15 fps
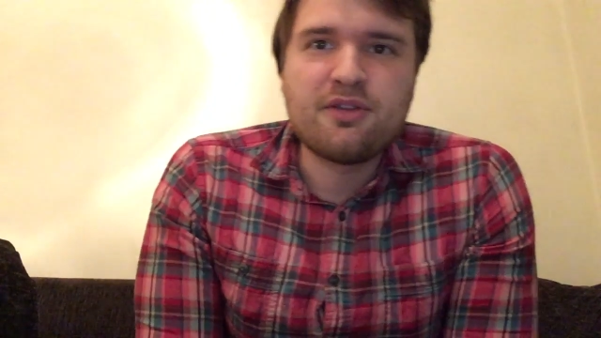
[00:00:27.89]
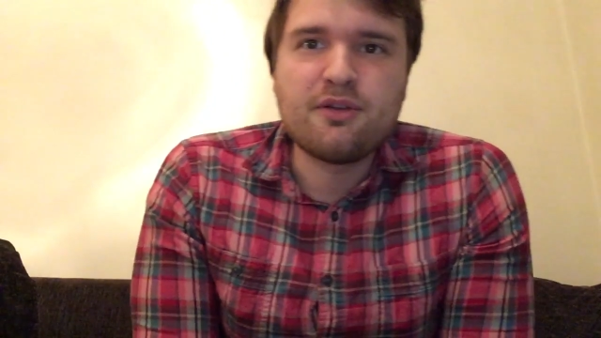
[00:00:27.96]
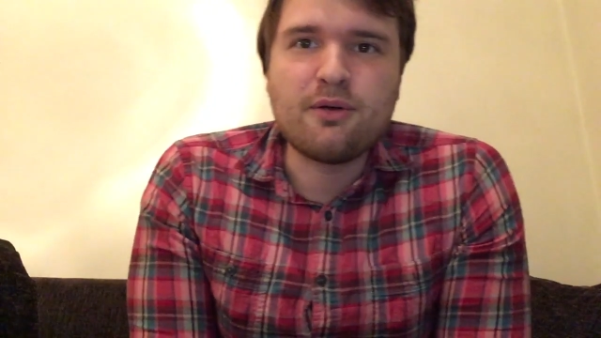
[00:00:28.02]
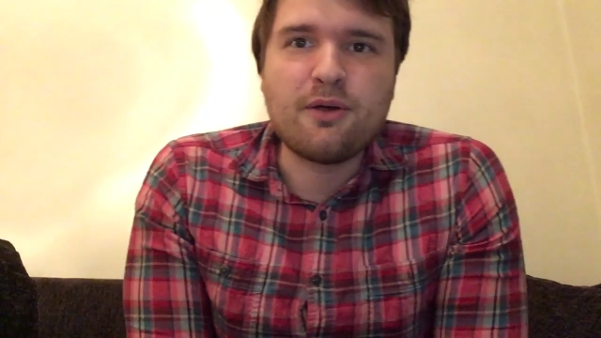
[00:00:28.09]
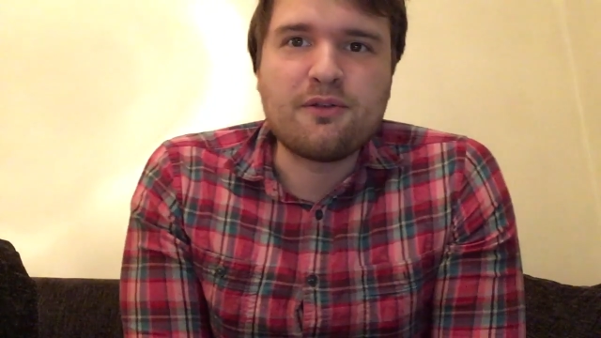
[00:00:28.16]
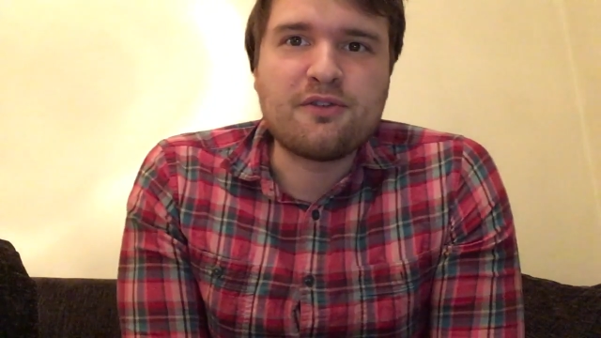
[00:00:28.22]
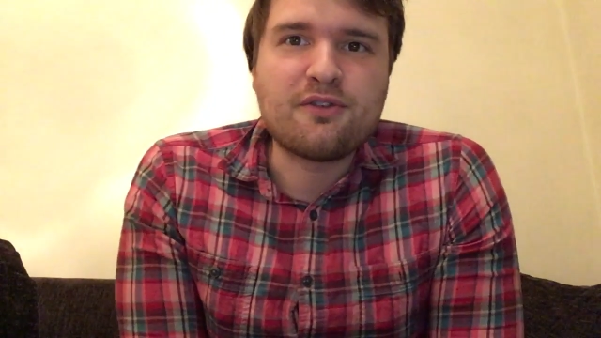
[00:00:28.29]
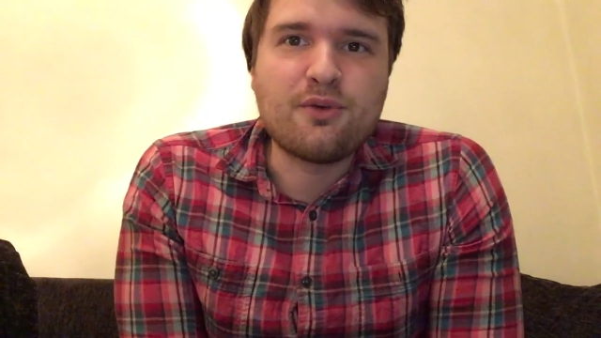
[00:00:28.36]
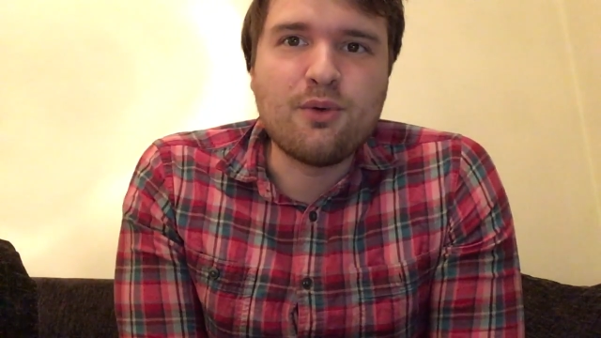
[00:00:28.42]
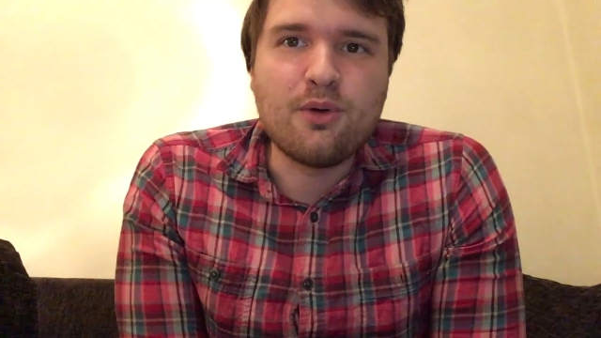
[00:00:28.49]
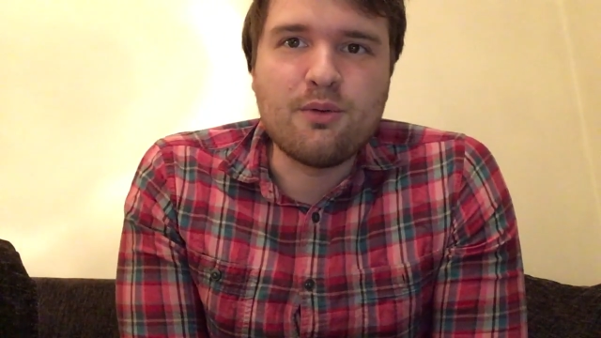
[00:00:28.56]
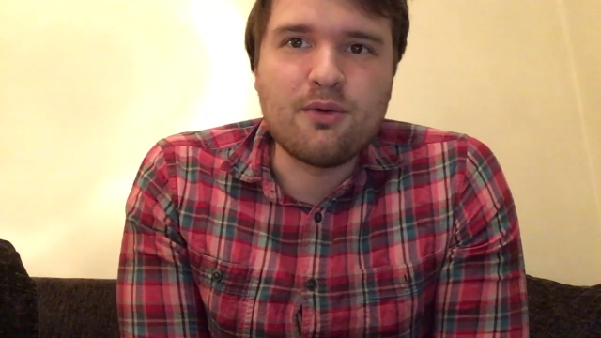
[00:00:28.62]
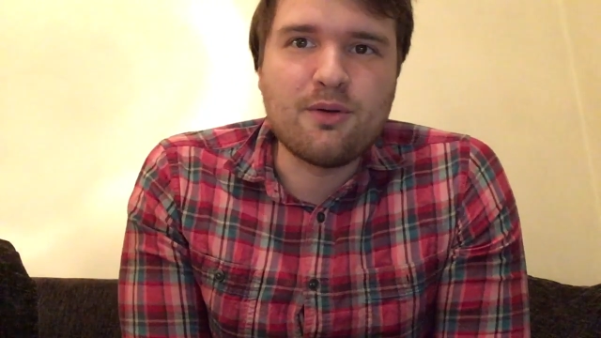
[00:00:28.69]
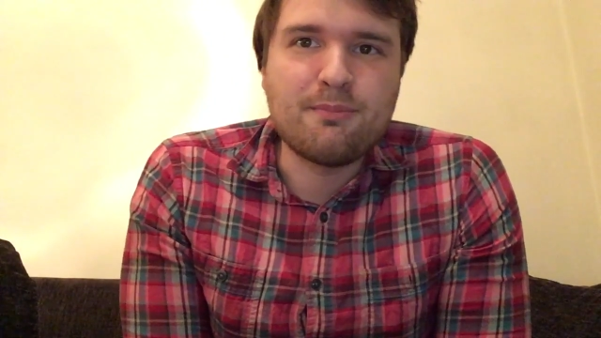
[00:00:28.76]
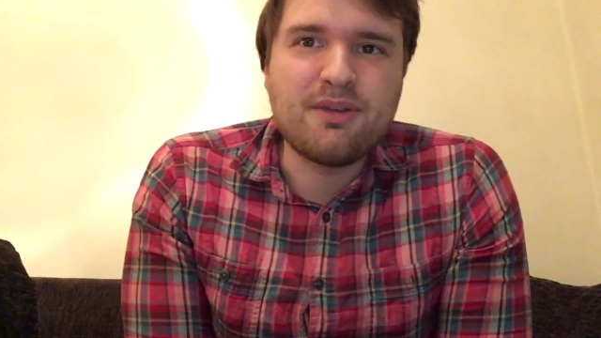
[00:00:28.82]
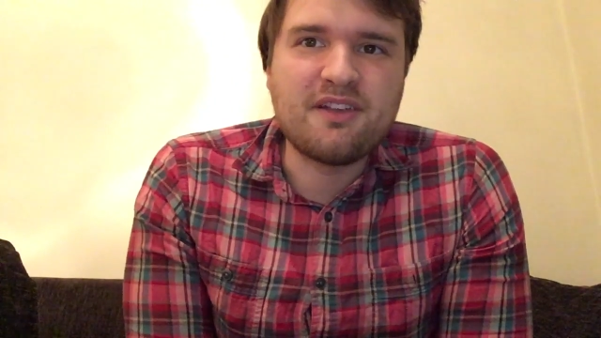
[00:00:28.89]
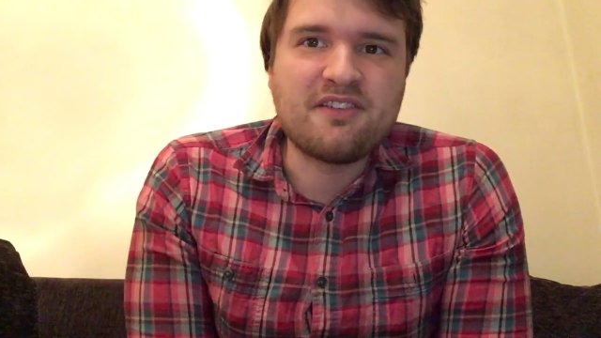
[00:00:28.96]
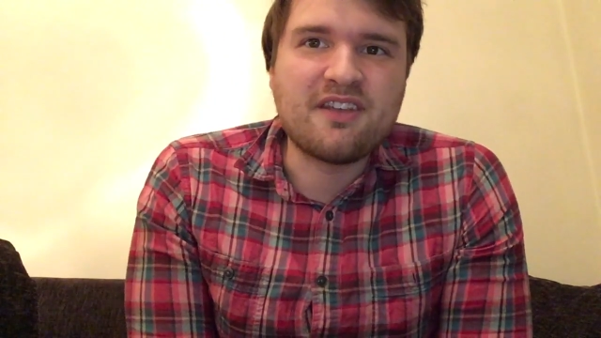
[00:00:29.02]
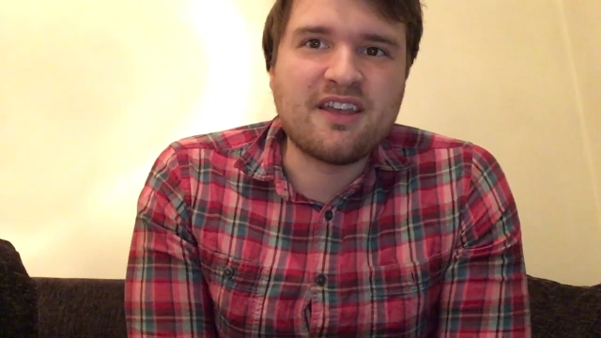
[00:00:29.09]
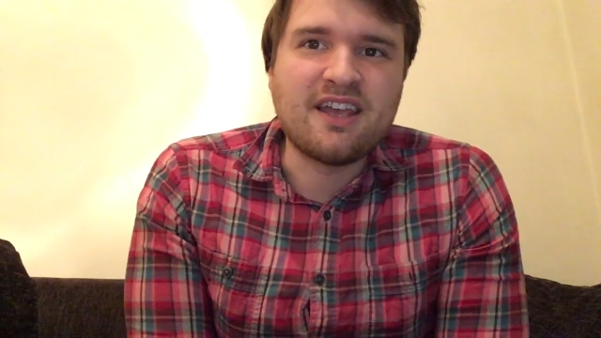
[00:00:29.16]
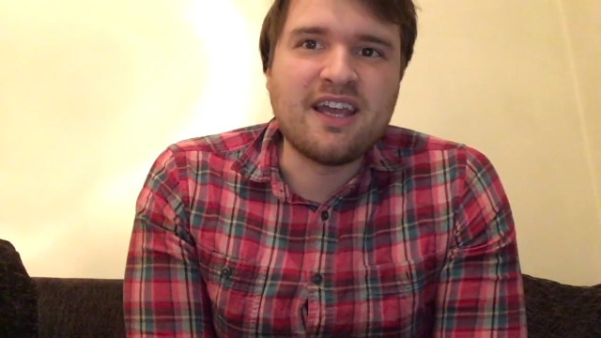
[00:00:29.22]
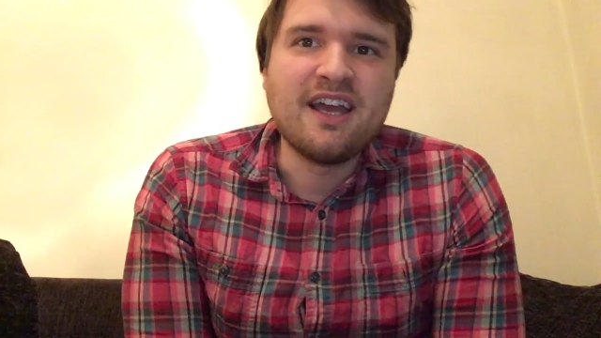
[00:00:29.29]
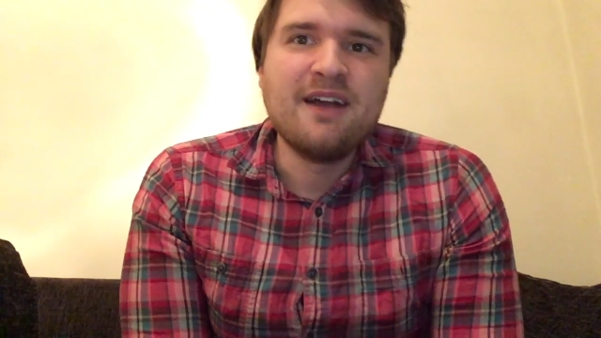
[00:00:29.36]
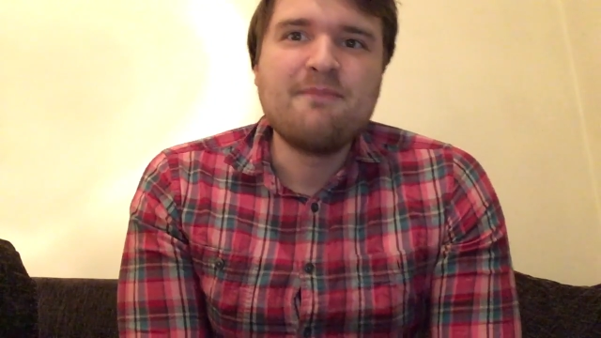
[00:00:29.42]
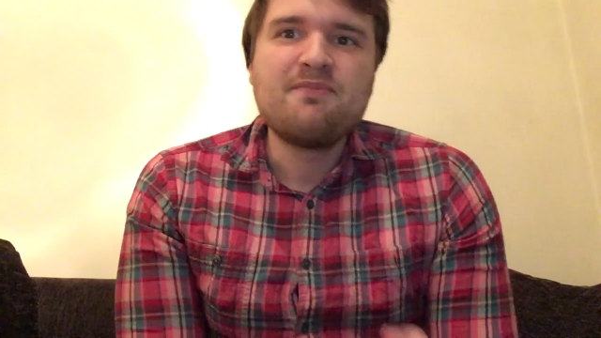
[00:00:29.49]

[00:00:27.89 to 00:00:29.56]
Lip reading: through our school where basically